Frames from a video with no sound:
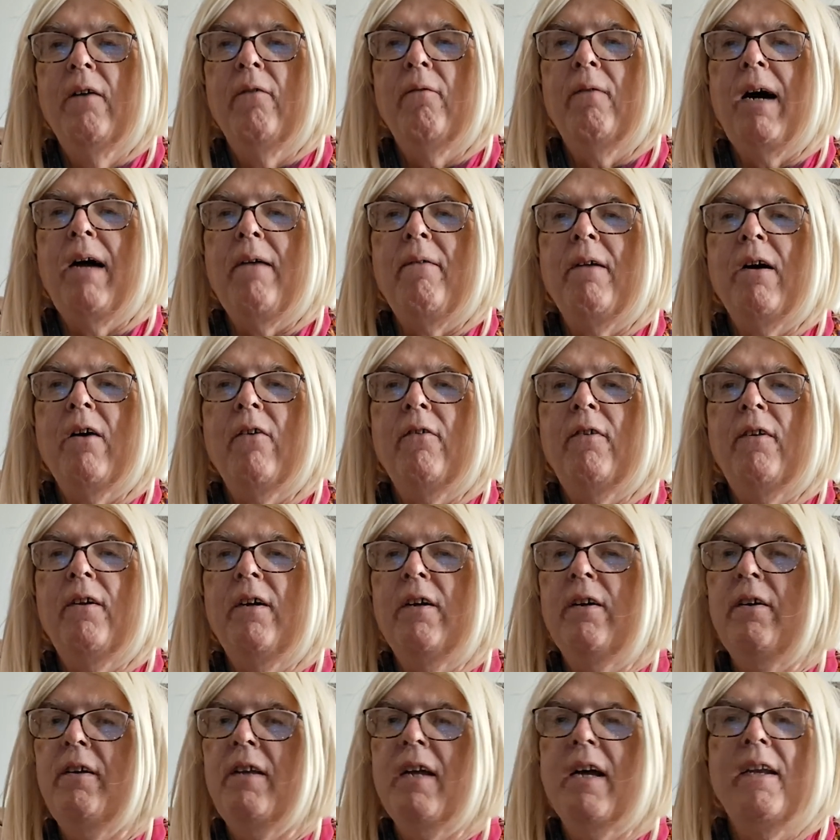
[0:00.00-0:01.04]
$5
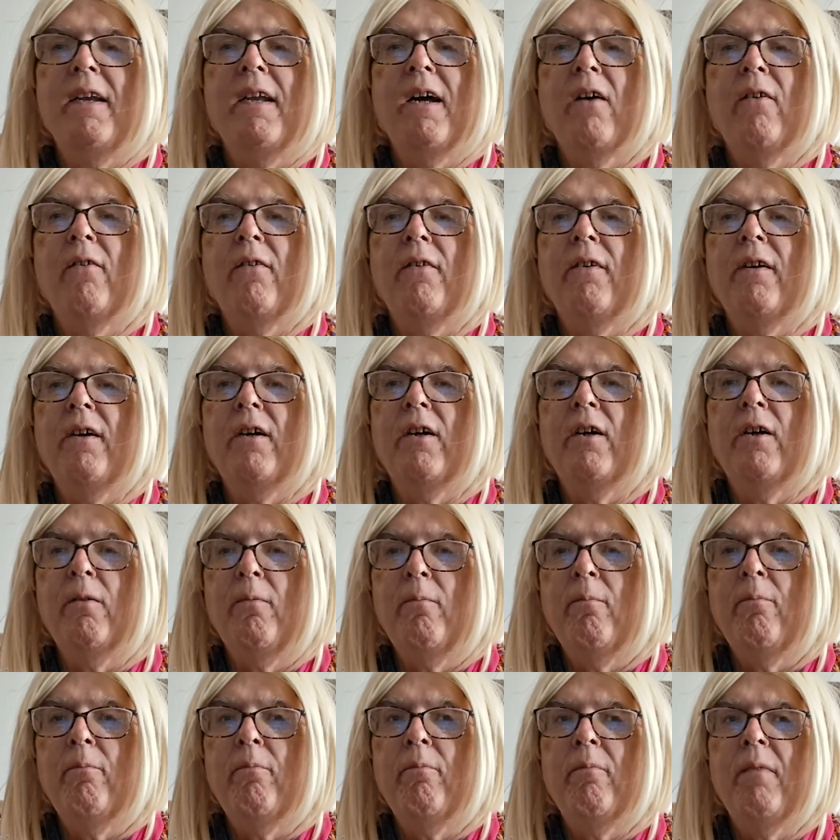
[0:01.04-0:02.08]
here, $10 there.
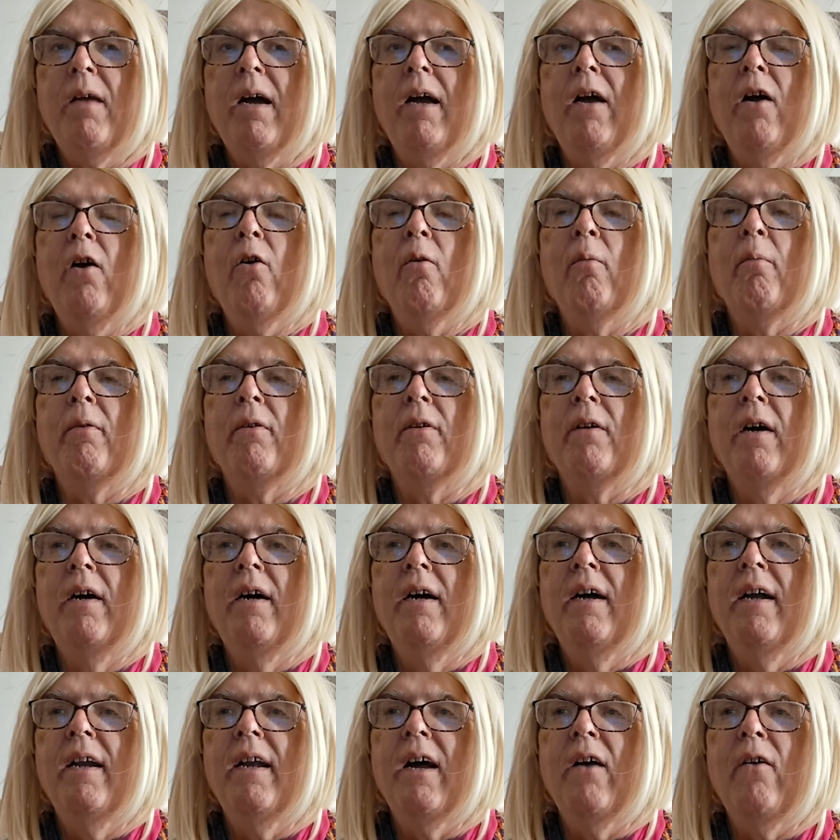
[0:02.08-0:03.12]
That helps.
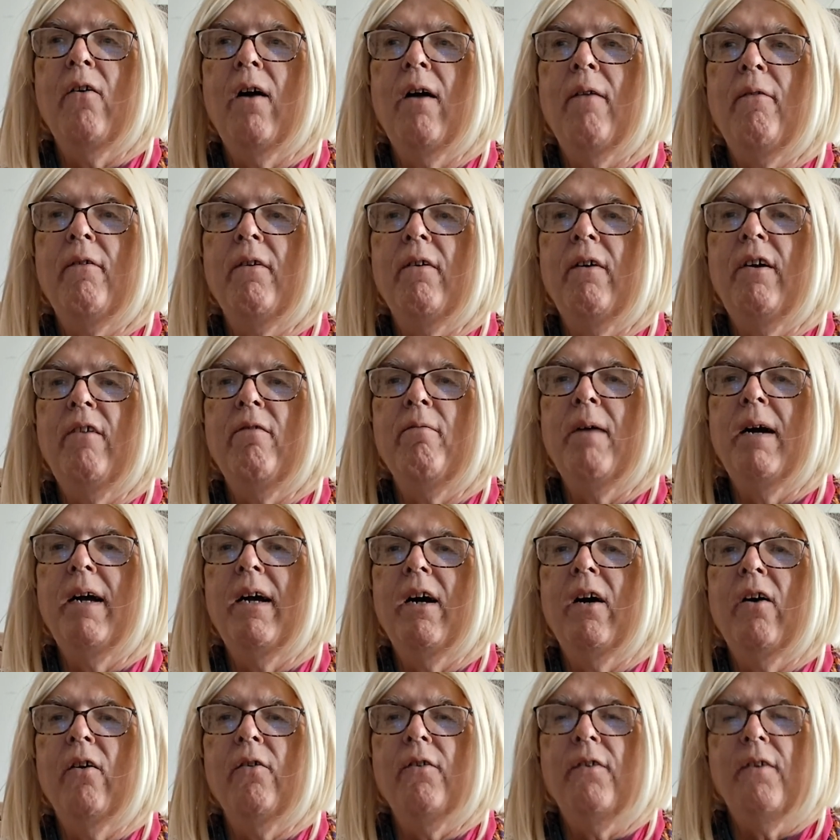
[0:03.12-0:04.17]
And I don't have to leave my
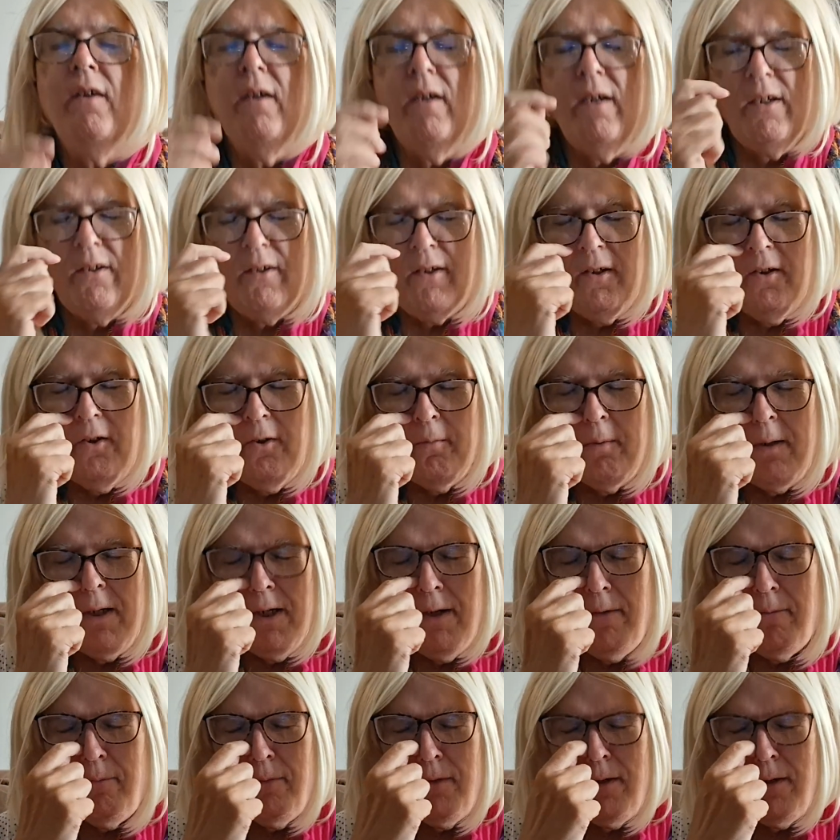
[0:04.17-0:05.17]
house. Excuse me.